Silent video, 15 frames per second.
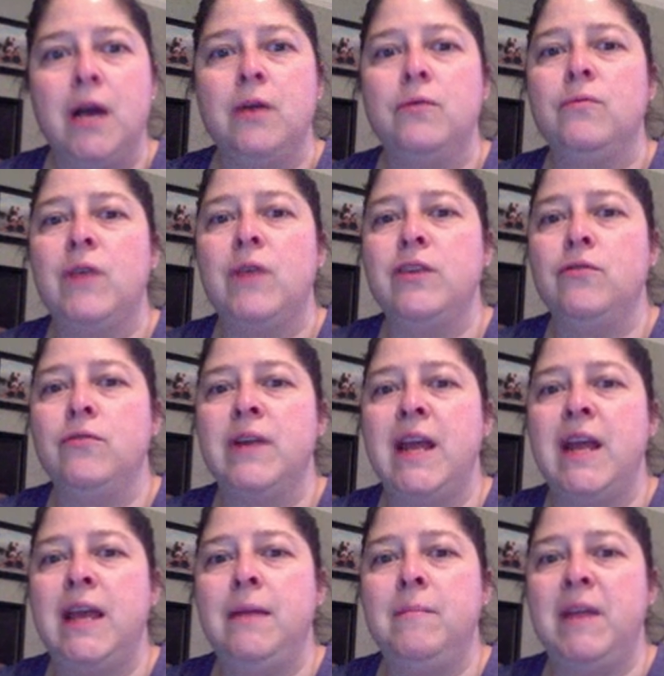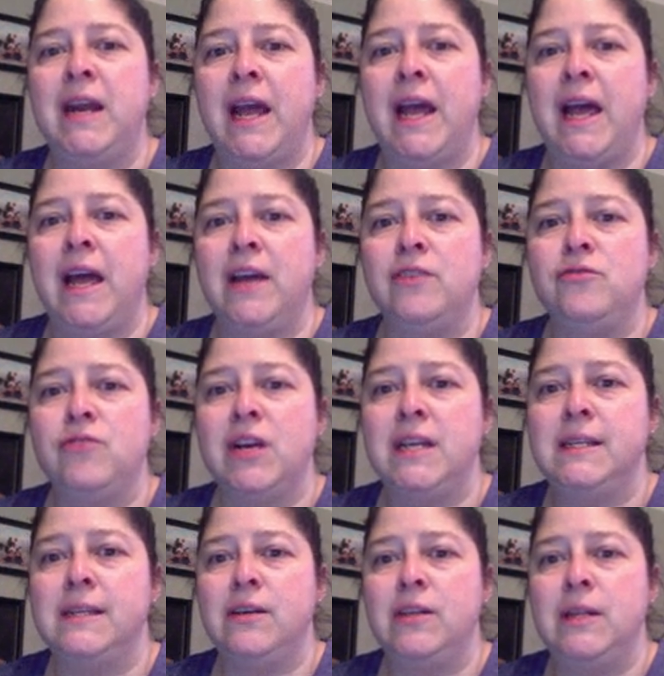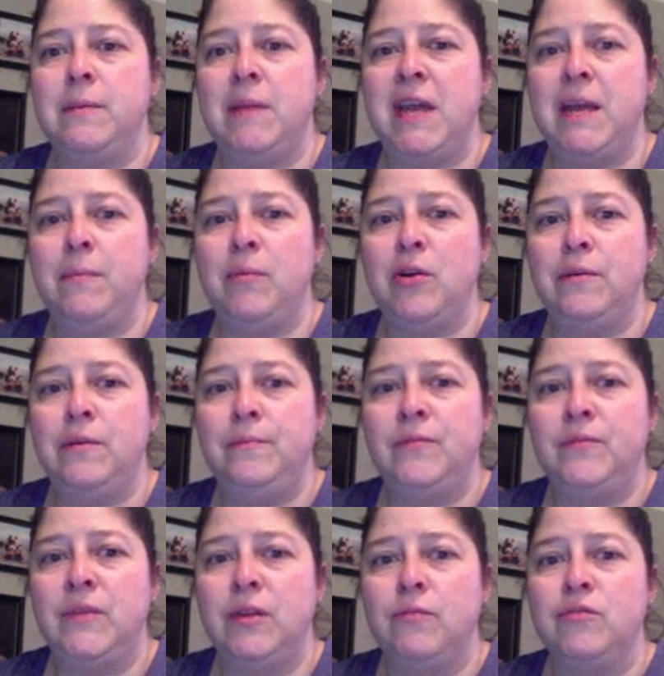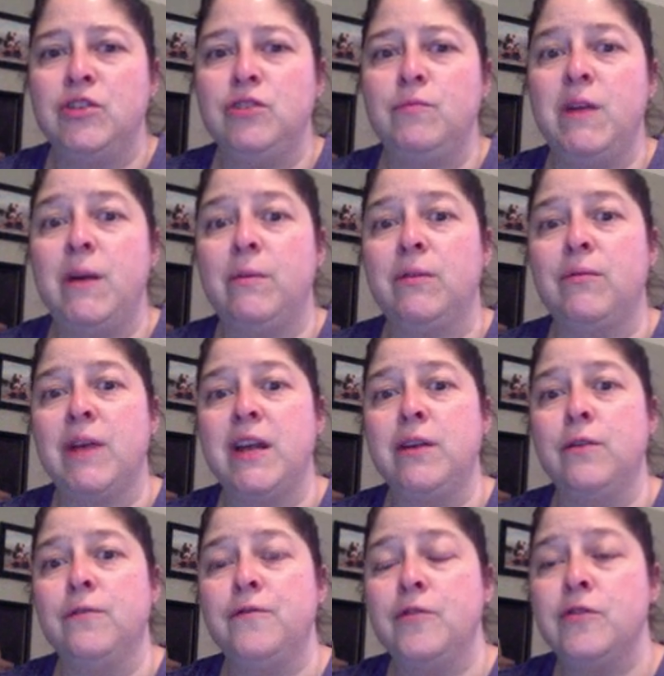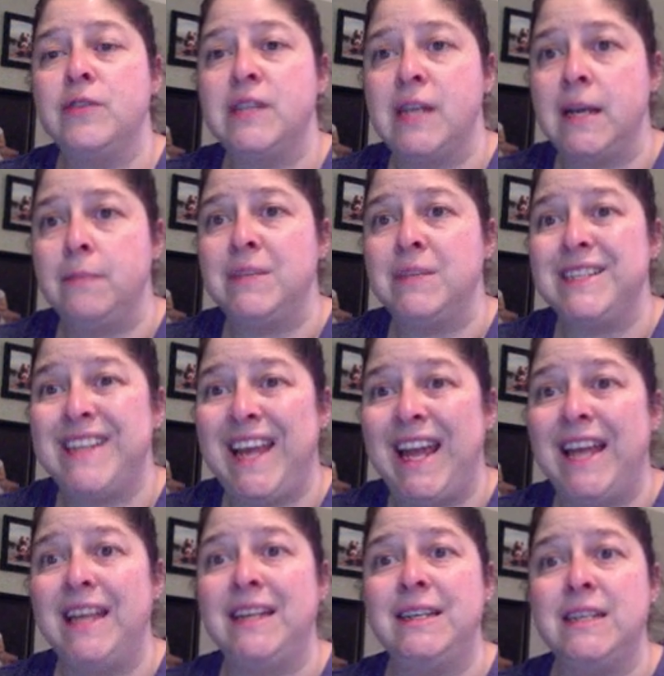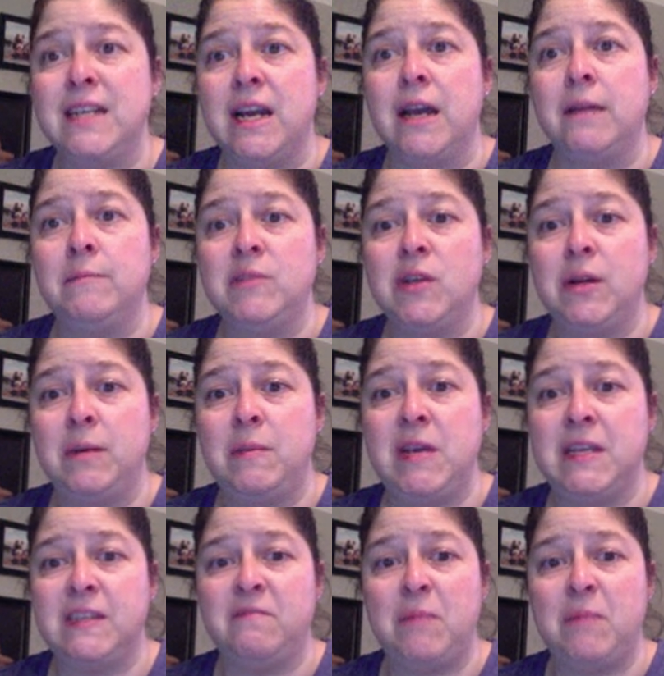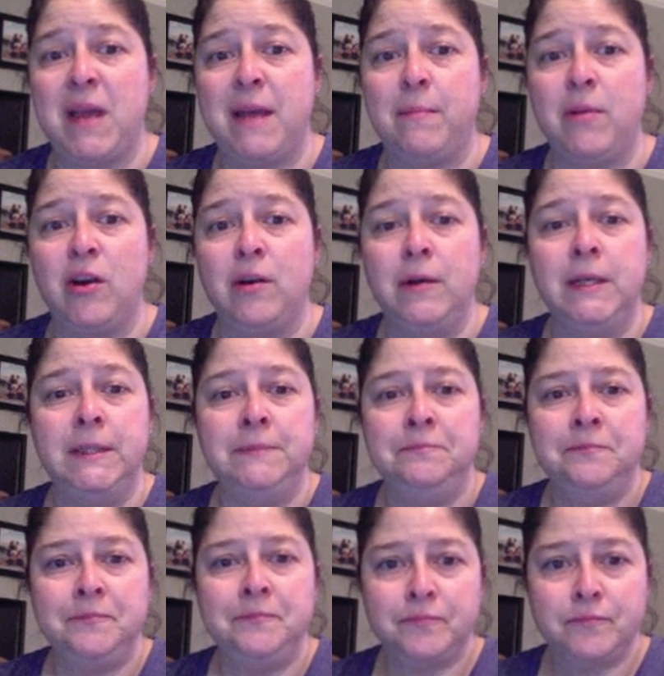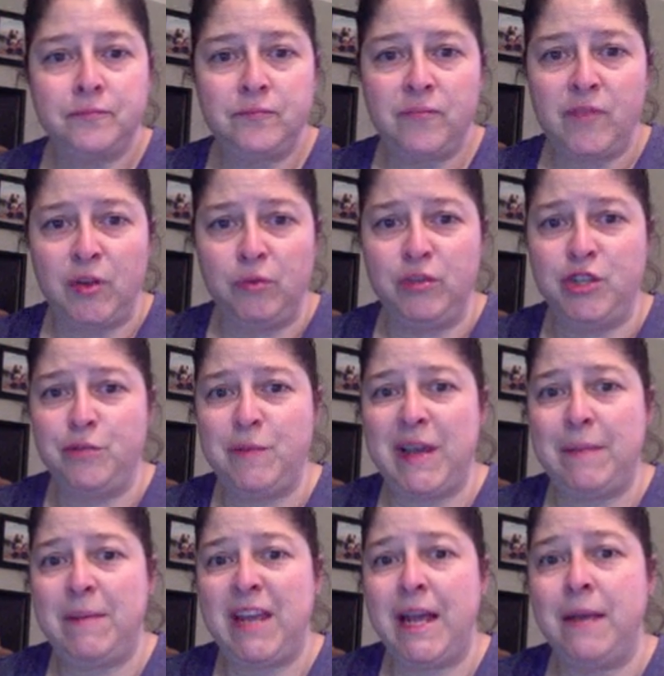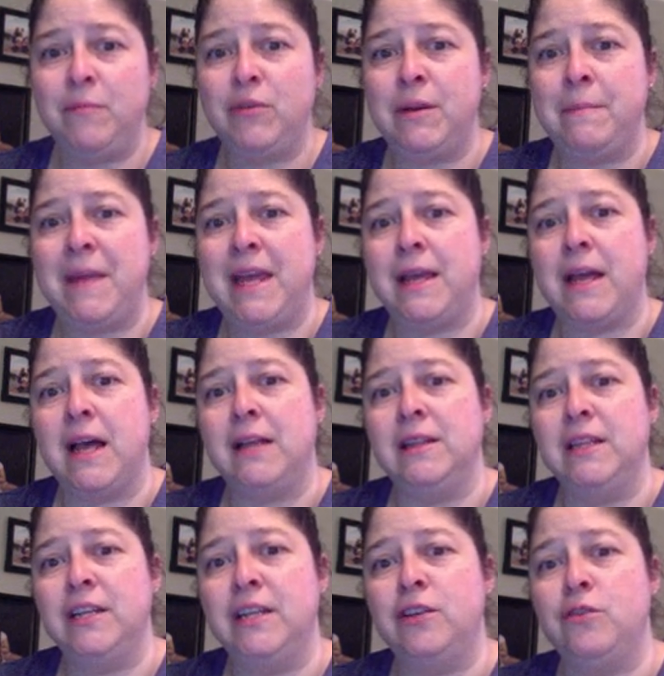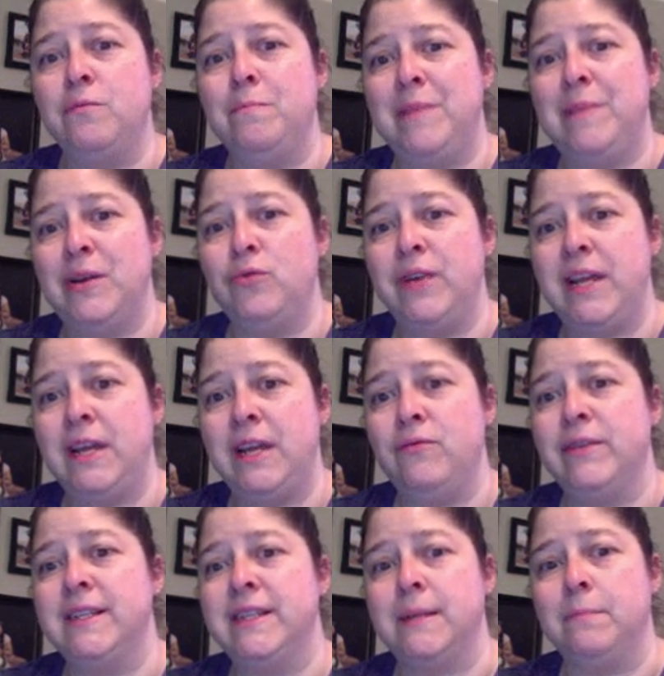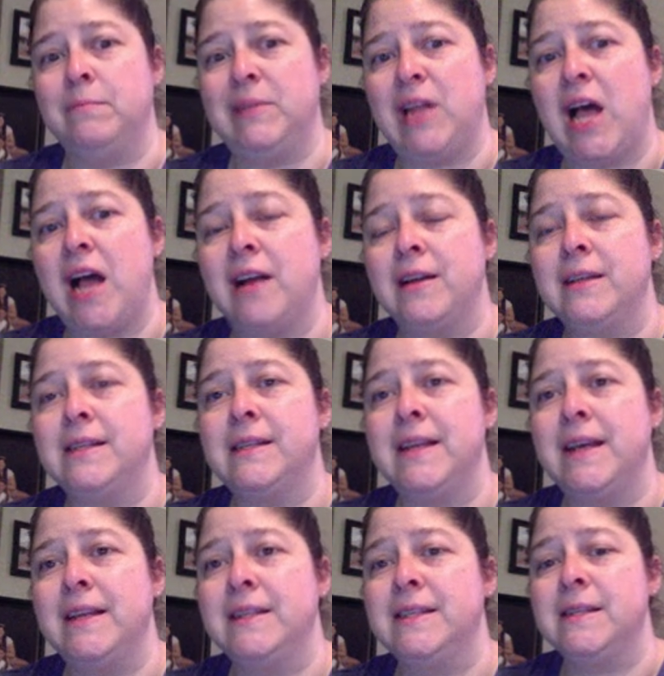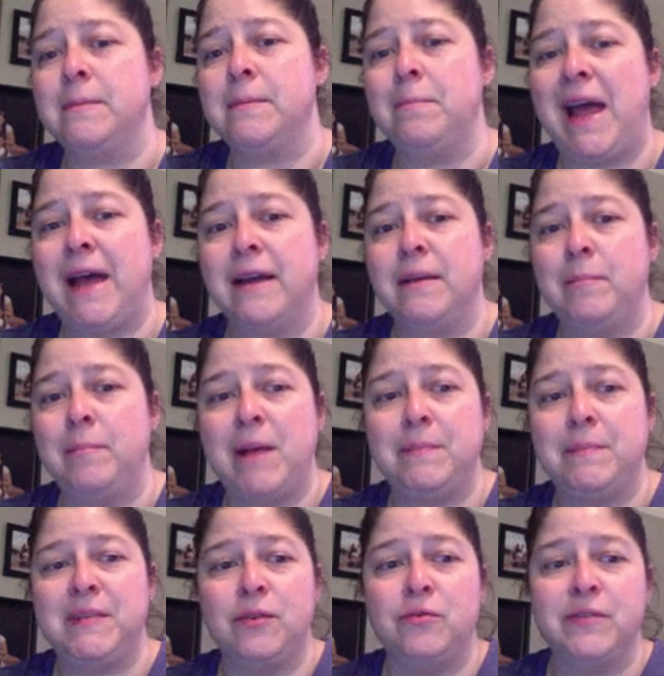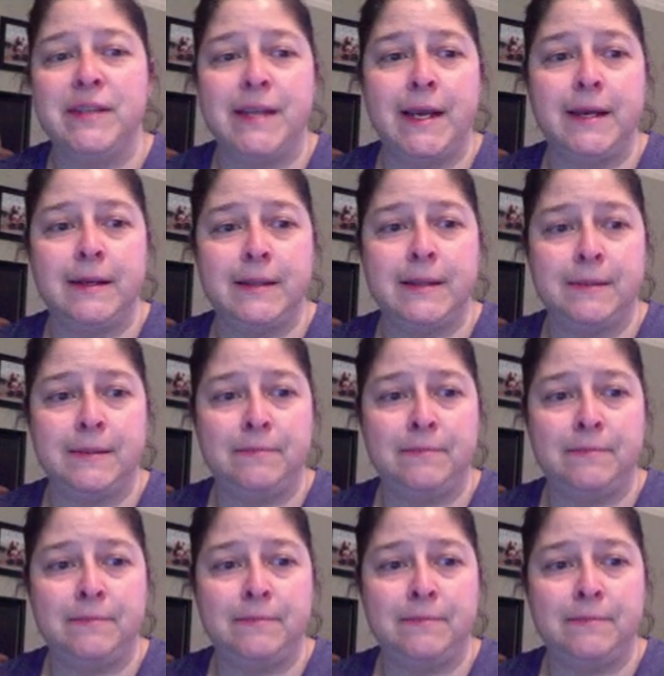Write your name and address on the paper. Would you be able to write your first name 10 times on a piece of paper? Would you be able to make a little building with some blocks and some popsicle sticks?